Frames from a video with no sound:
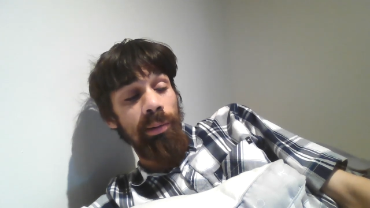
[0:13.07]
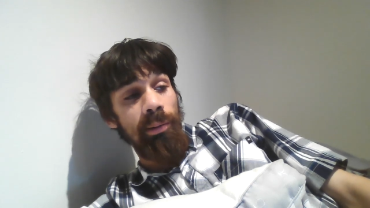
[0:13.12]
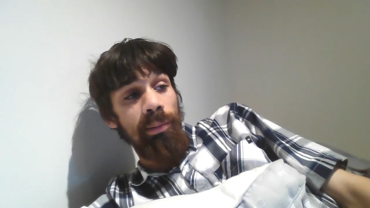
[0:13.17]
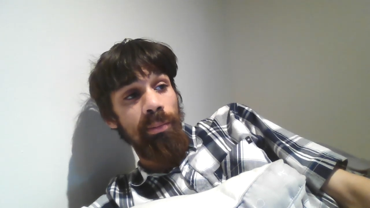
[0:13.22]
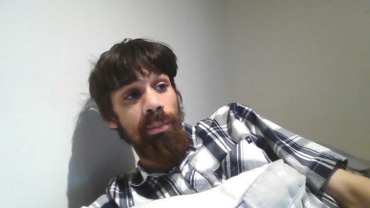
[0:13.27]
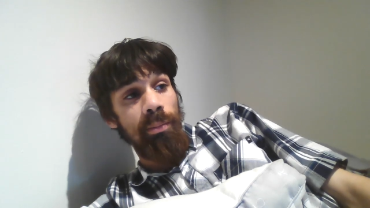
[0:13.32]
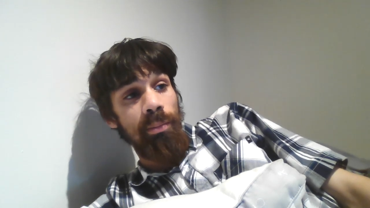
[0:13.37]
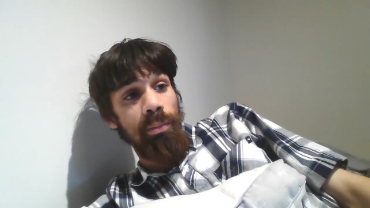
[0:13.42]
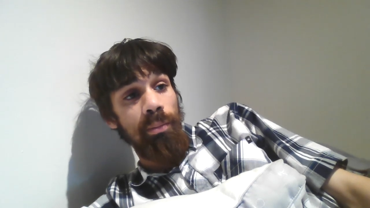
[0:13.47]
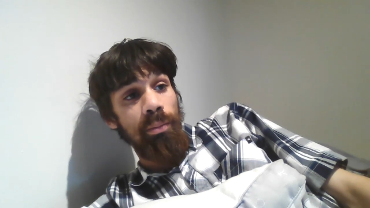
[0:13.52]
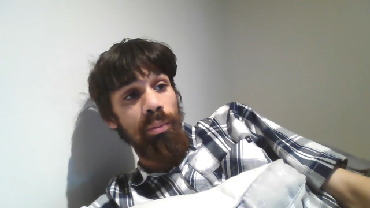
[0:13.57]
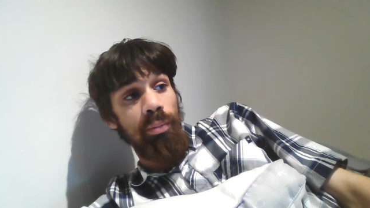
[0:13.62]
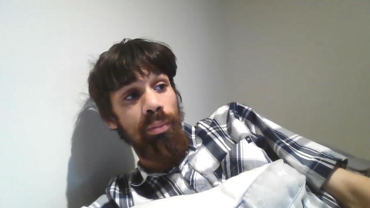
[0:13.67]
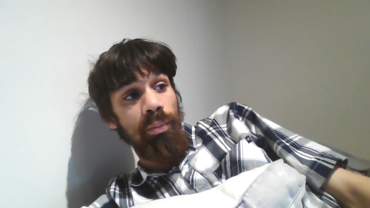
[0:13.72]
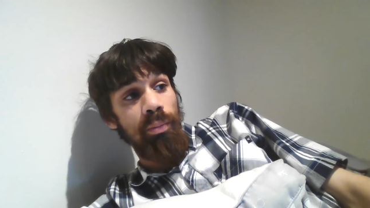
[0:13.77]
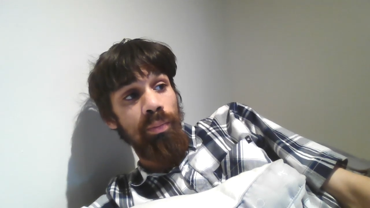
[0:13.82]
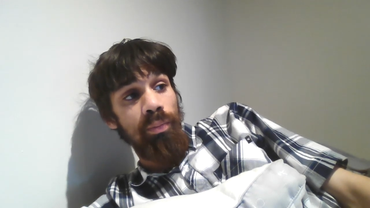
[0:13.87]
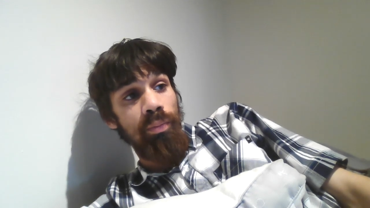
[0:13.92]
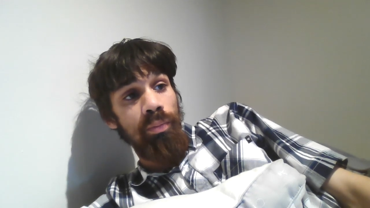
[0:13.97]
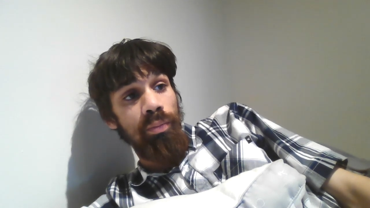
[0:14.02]

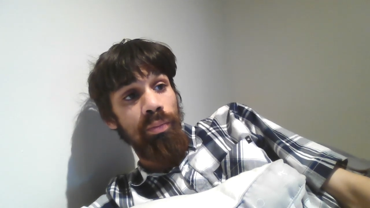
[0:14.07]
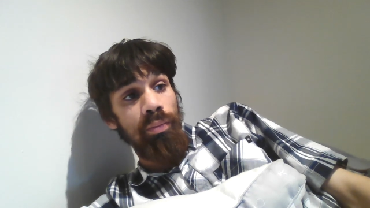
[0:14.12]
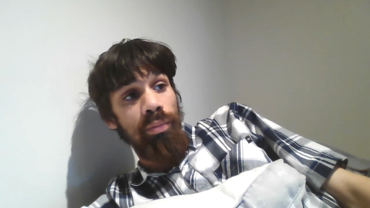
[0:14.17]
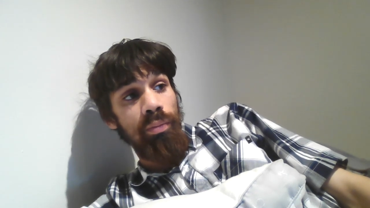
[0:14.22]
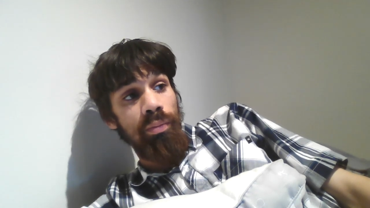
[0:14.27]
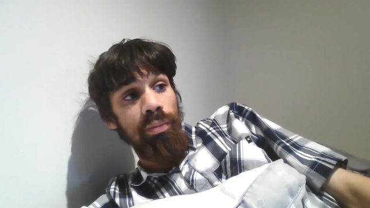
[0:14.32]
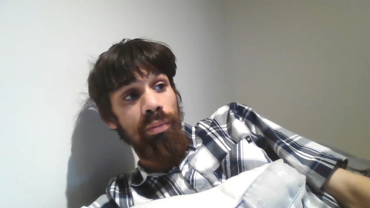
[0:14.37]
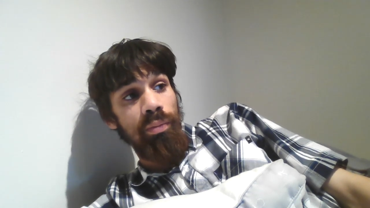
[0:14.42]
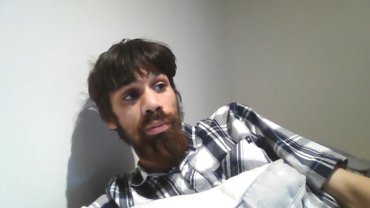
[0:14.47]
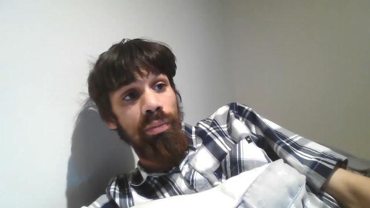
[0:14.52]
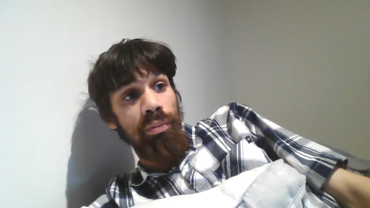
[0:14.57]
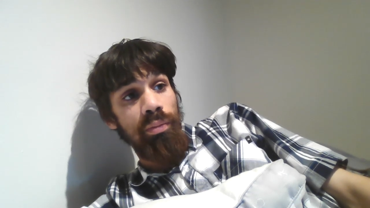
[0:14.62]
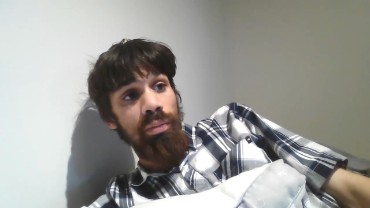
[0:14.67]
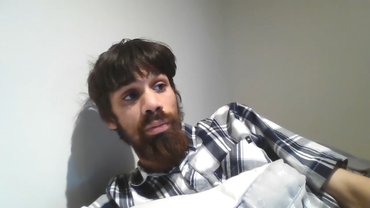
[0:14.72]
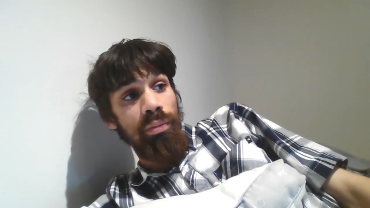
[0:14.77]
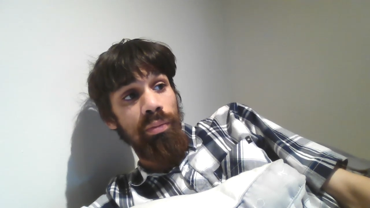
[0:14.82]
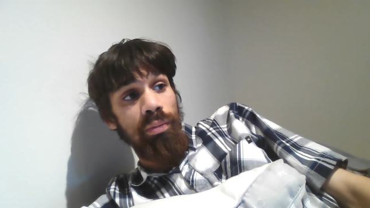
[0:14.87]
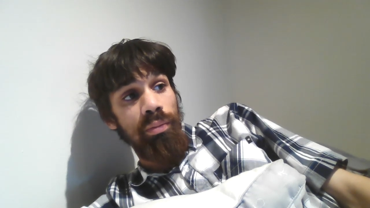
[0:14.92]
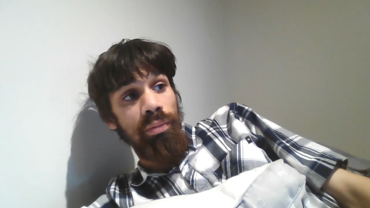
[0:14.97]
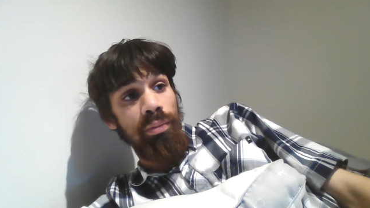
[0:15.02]

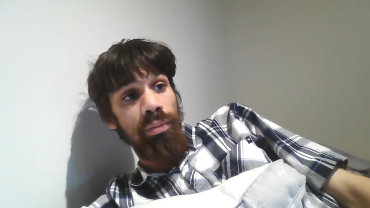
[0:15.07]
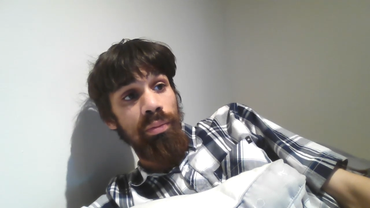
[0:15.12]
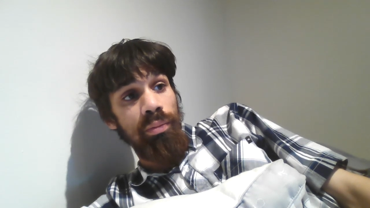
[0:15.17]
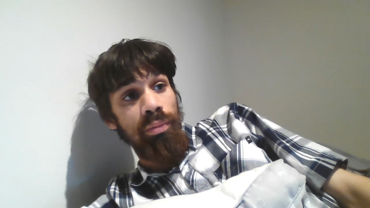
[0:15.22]
Nobody speaks.